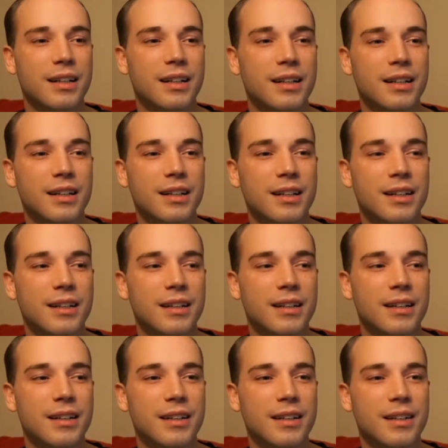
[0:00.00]

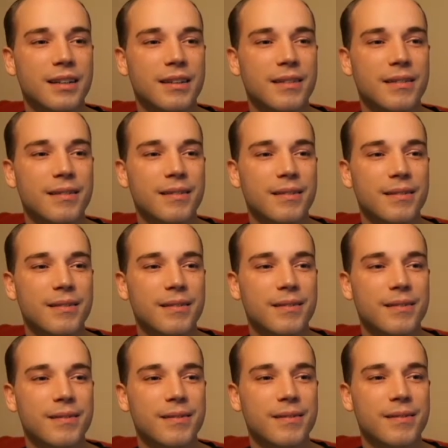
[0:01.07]

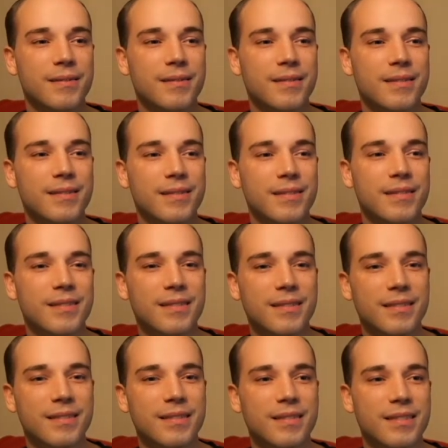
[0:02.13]

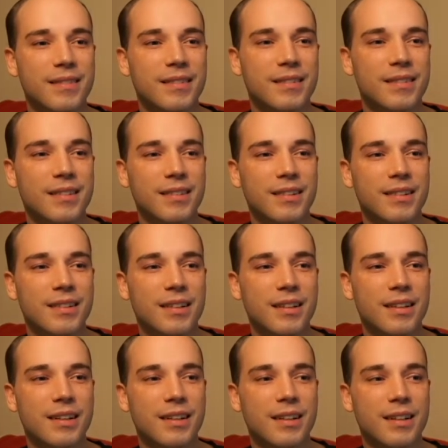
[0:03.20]

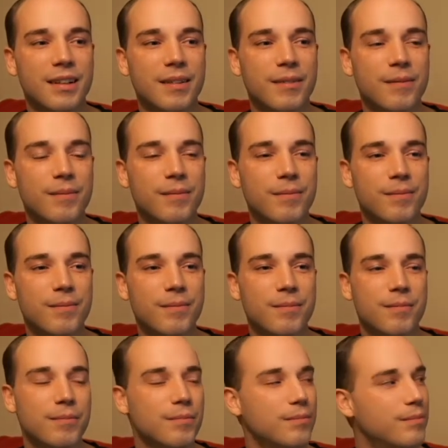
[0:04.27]

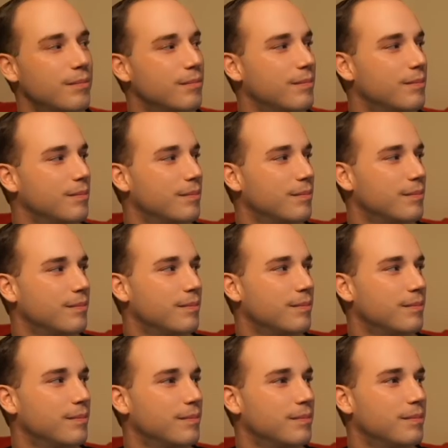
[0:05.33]

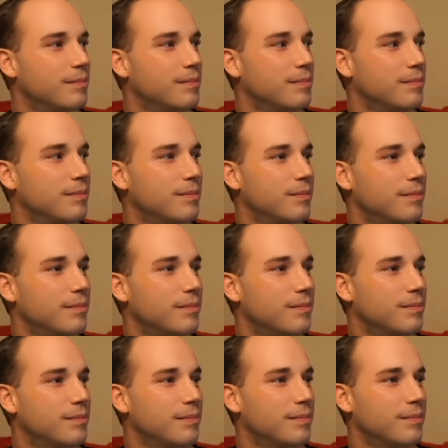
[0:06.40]

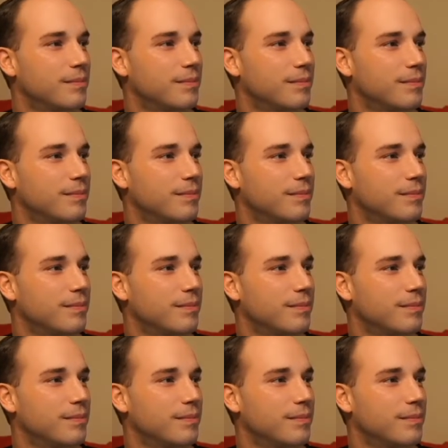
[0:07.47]
No words are spoken by the person on screen.